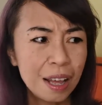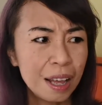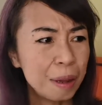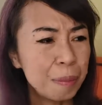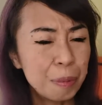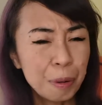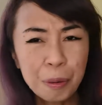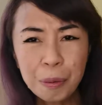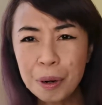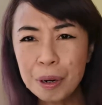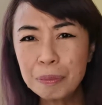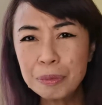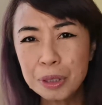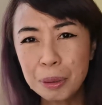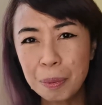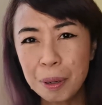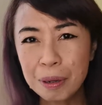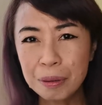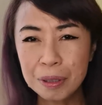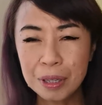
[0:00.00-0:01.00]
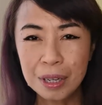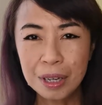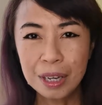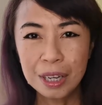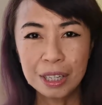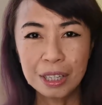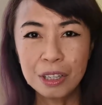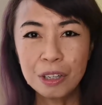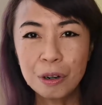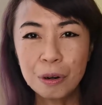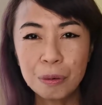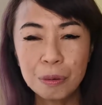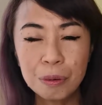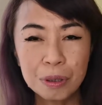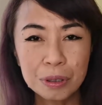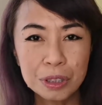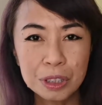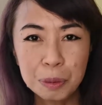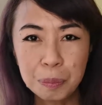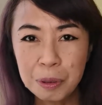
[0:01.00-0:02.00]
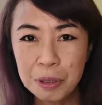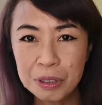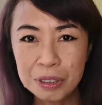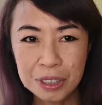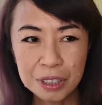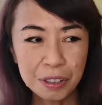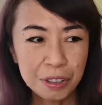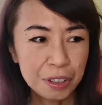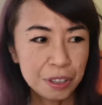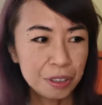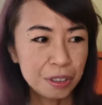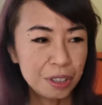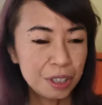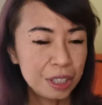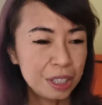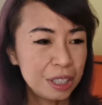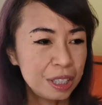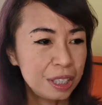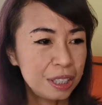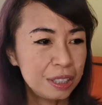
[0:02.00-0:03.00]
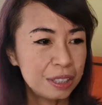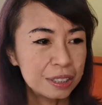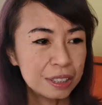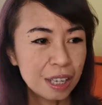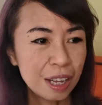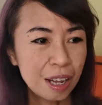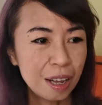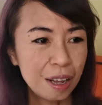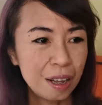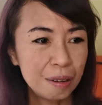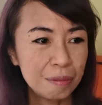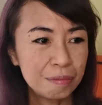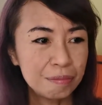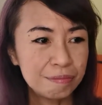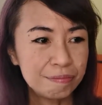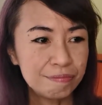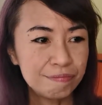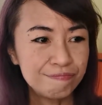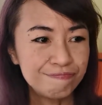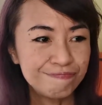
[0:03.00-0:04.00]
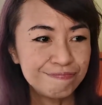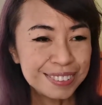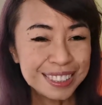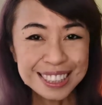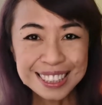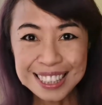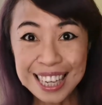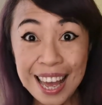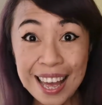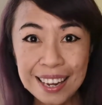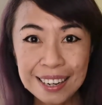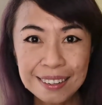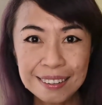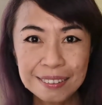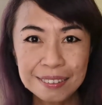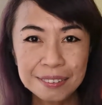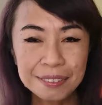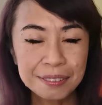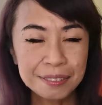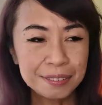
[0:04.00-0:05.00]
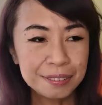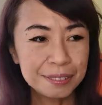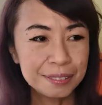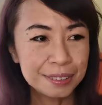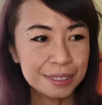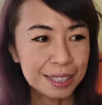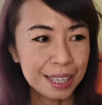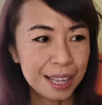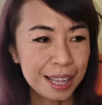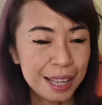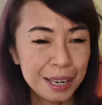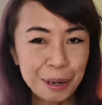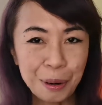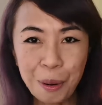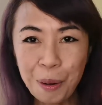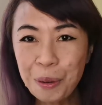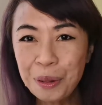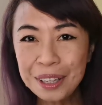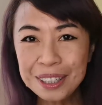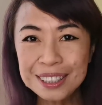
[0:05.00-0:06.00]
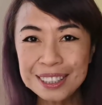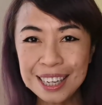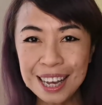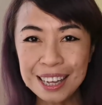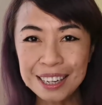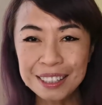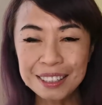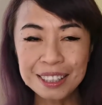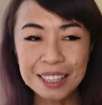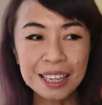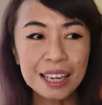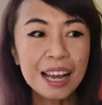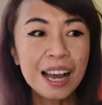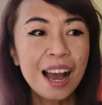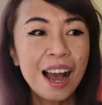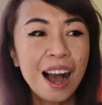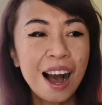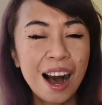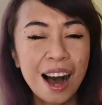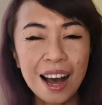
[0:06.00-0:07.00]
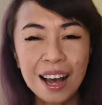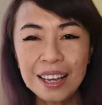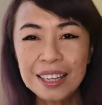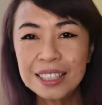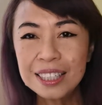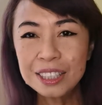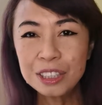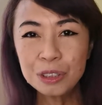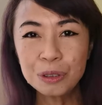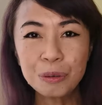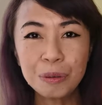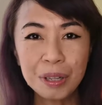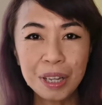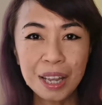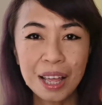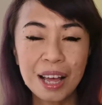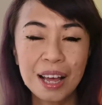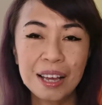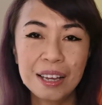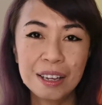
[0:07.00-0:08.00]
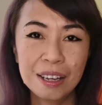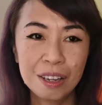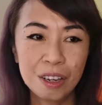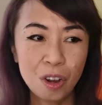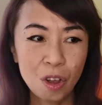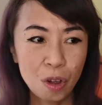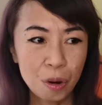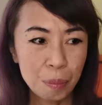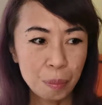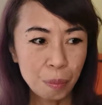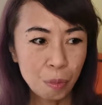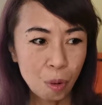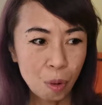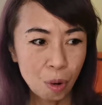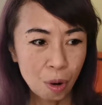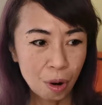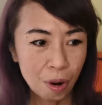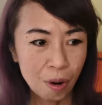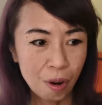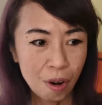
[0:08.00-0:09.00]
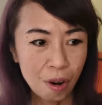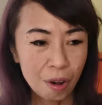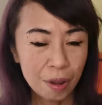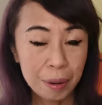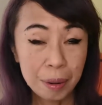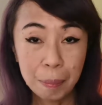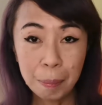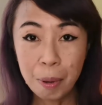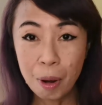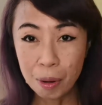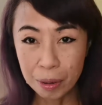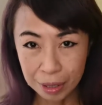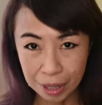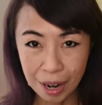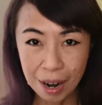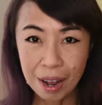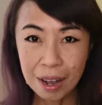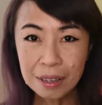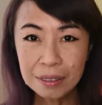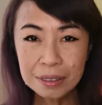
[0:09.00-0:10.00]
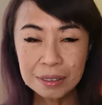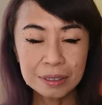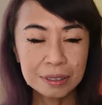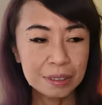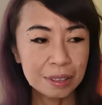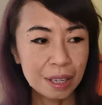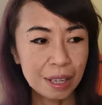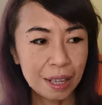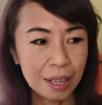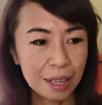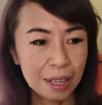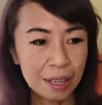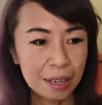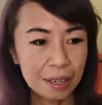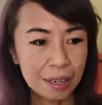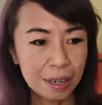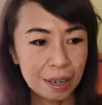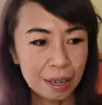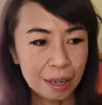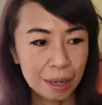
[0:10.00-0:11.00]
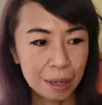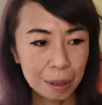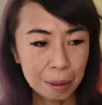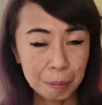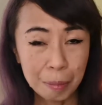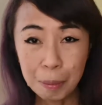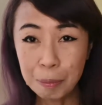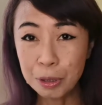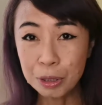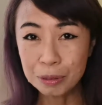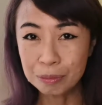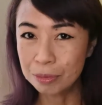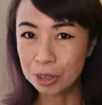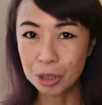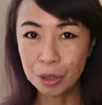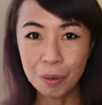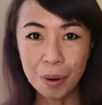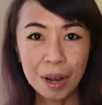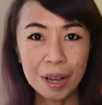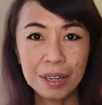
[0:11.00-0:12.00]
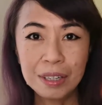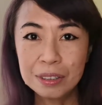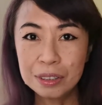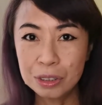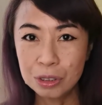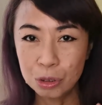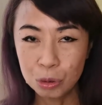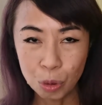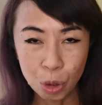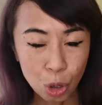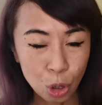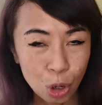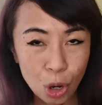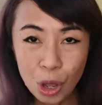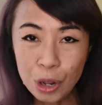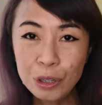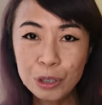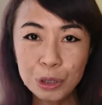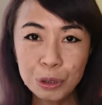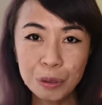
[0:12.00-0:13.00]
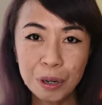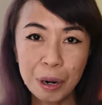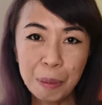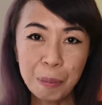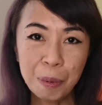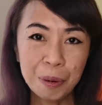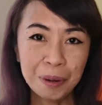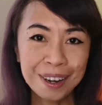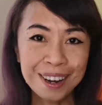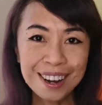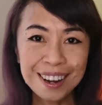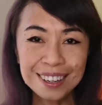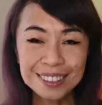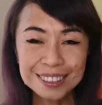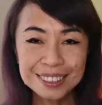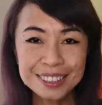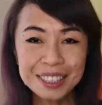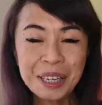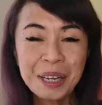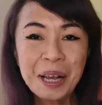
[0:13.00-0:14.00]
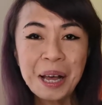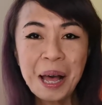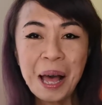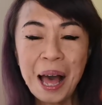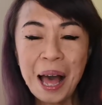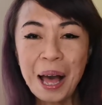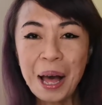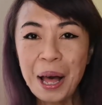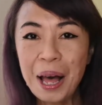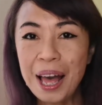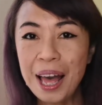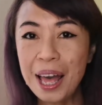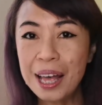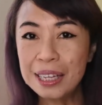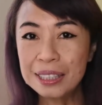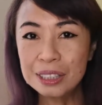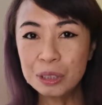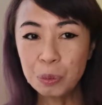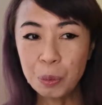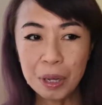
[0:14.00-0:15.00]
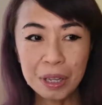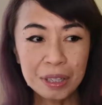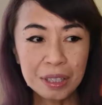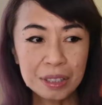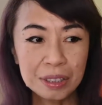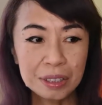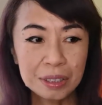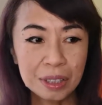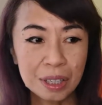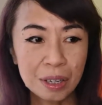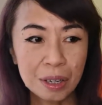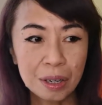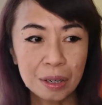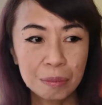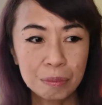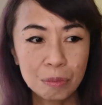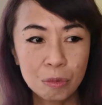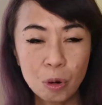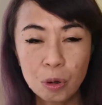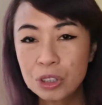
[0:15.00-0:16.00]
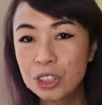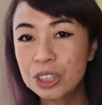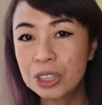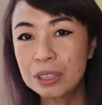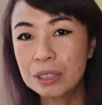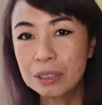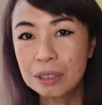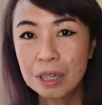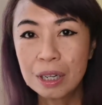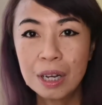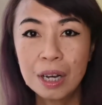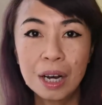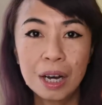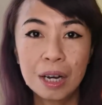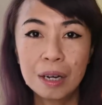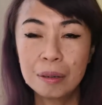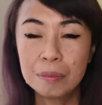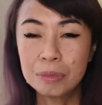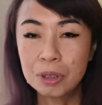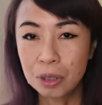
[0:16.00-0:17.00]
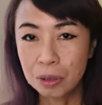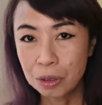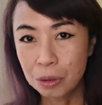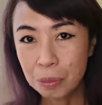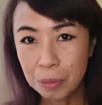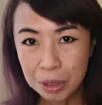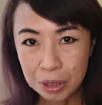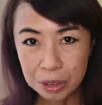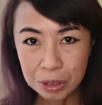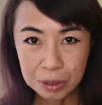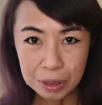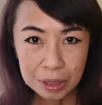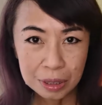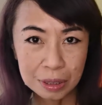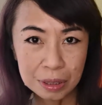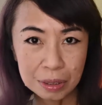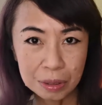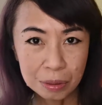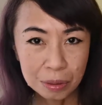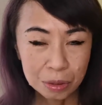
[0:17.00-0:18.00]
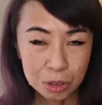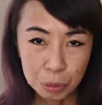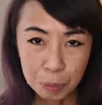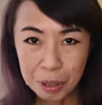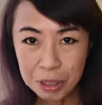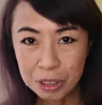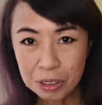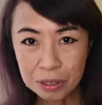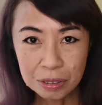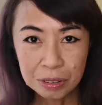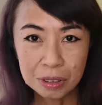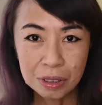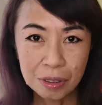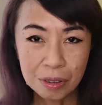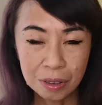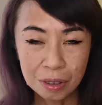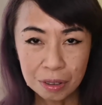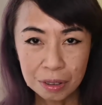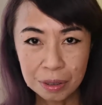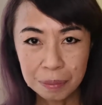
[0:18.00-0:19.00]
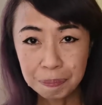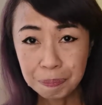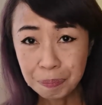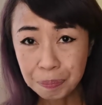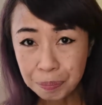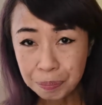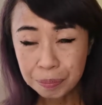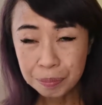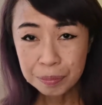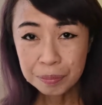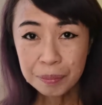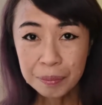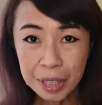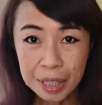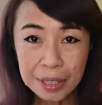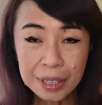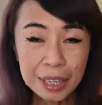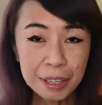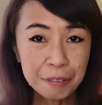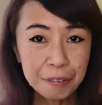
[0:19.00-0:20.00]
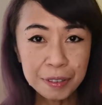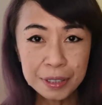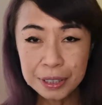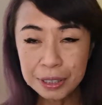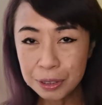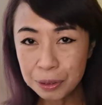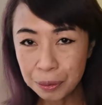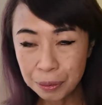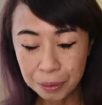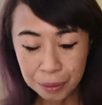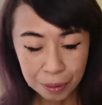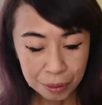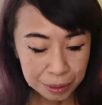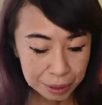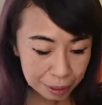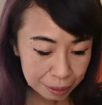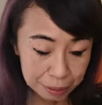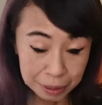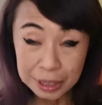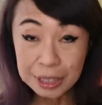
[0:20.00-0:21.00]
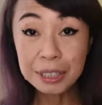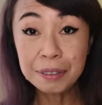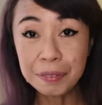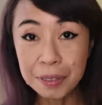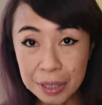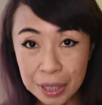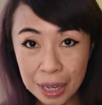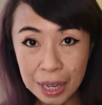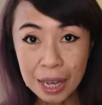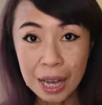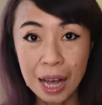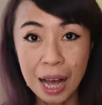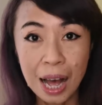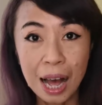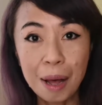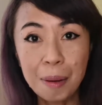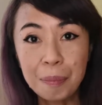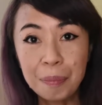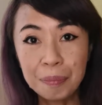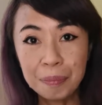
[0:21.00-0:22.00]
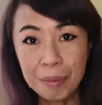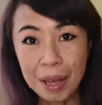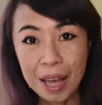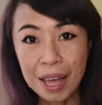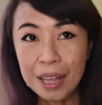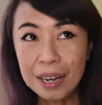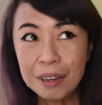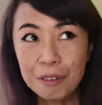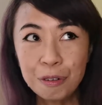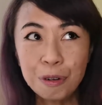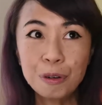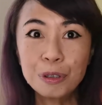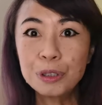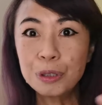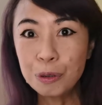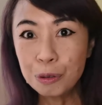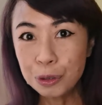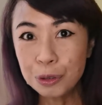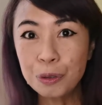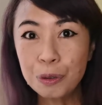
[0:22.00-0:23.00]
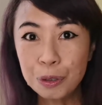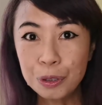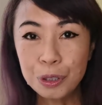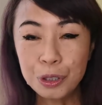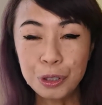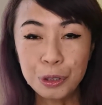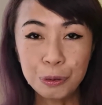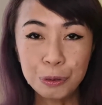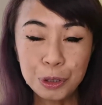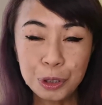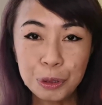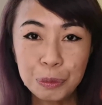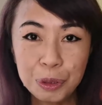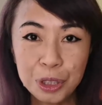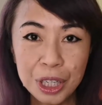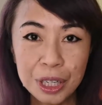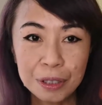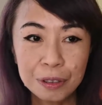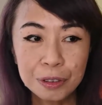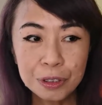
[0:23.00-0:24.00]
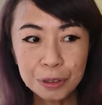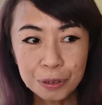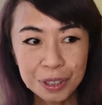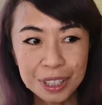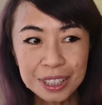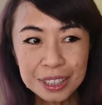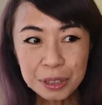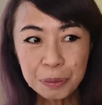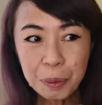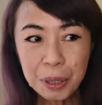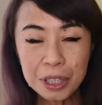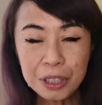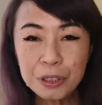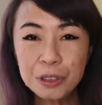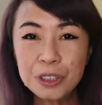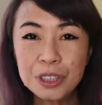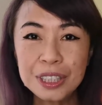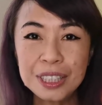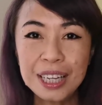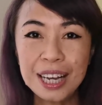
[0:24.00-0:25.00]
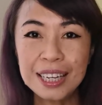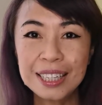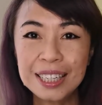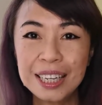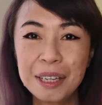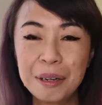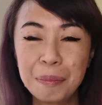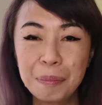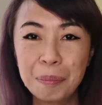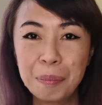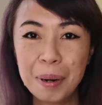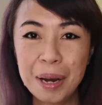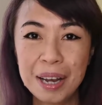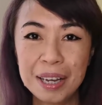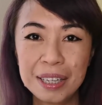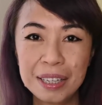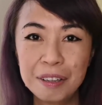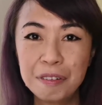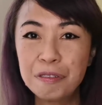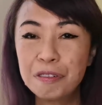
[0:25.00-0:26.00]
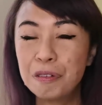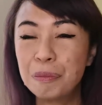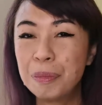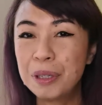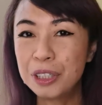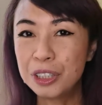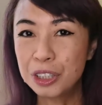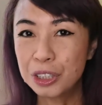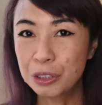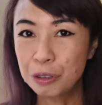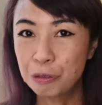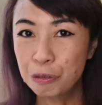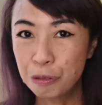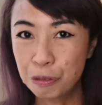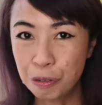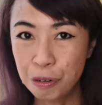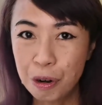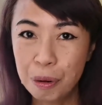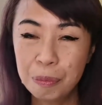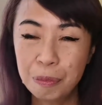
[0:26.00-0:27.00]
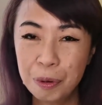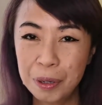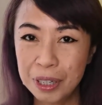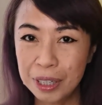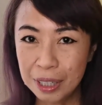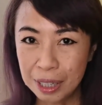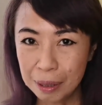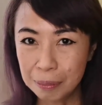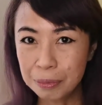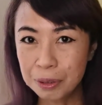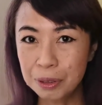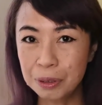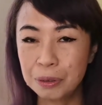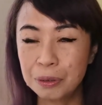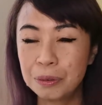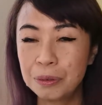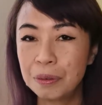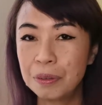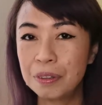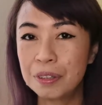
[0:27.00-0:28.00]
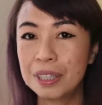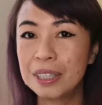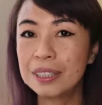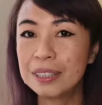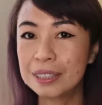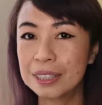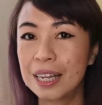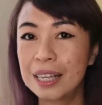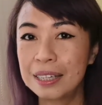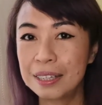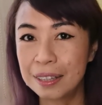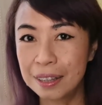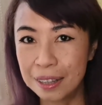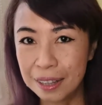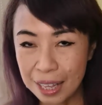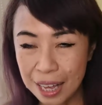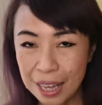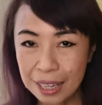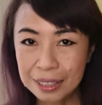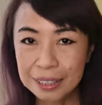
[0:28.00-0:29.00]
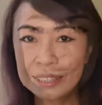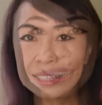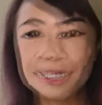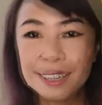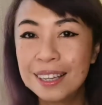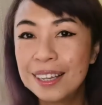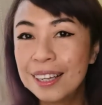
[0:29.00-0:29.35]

and programs about, you know, conspiracy theories, scandals and all that kind of thing, I tend to rely a lot more on podcasts, and I listen to a lot of true crime podcasts. As well as watching documentaries or specials on Netflix or on TV, and of course also on the YouTube channel. So that's where usually I get my information from when it comes to things like that.